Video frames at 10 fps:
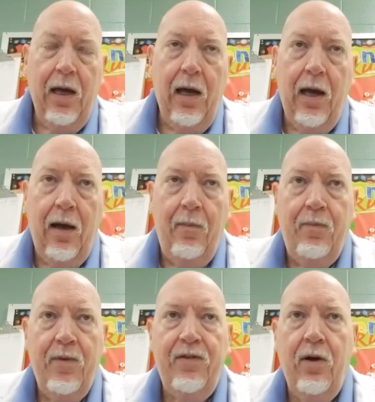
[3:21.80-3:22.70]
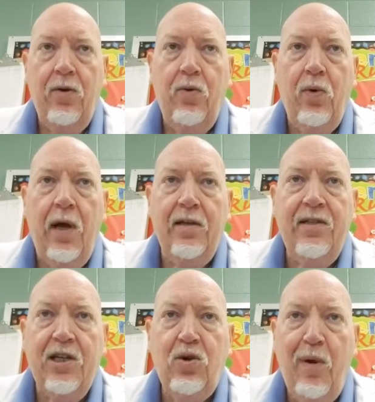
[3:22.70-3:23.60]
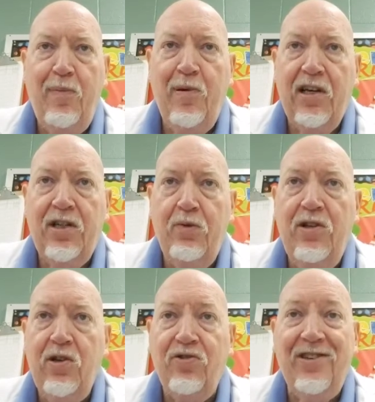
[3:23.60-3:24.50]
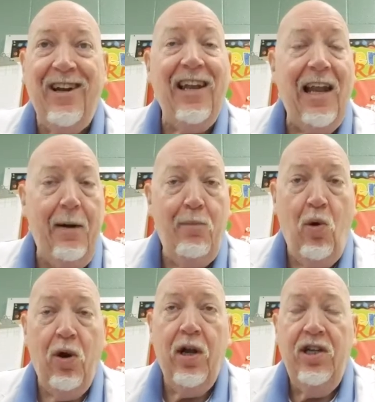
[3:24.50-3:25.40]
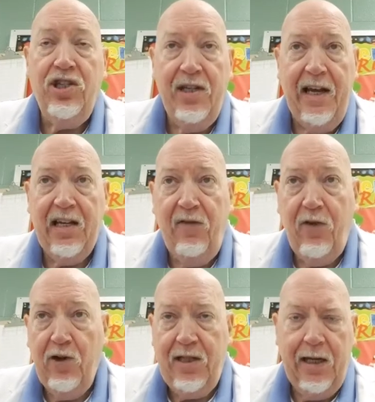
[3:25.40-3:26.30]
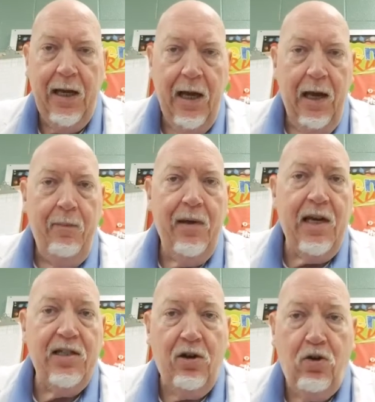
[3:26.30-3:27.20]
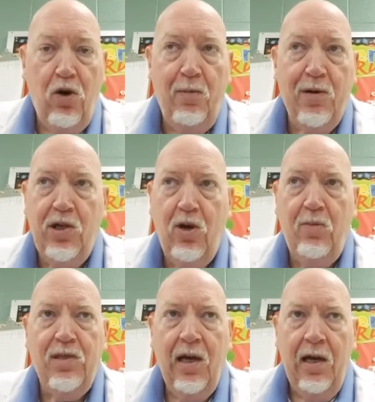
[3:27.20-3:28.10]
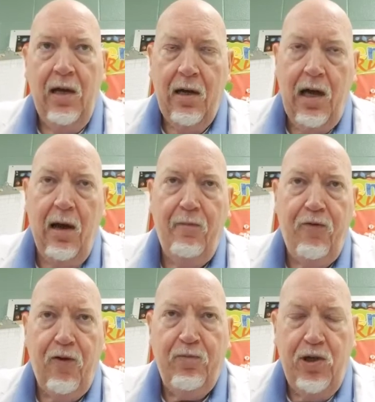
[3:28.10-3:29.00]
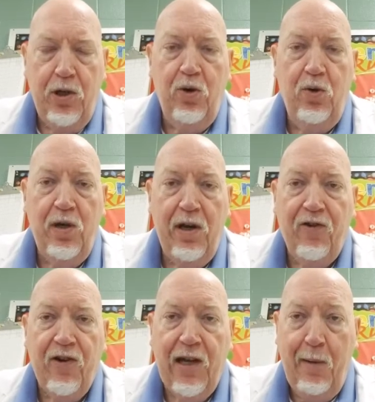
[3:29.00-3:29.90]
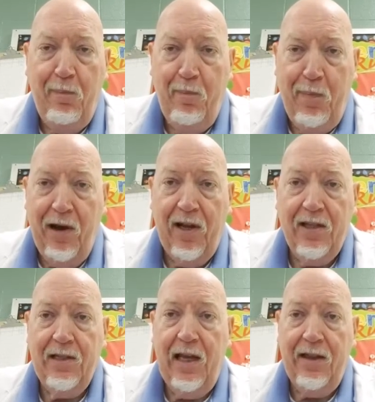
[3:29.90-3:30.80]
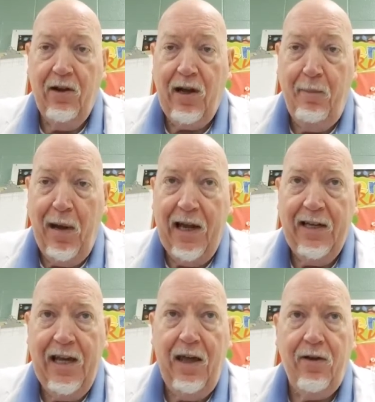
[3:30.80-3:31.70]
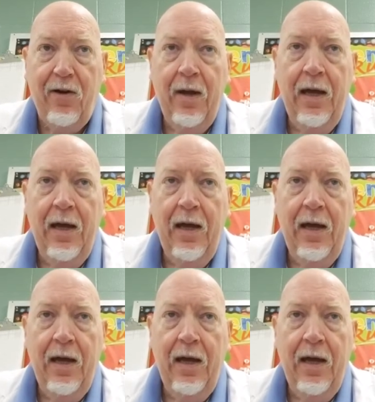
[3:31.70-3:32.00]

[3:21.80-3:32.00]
Um, so uh, sexual reproduction results in a lot more genetic diversity because the chromosomes come from two different parents and they're combined together.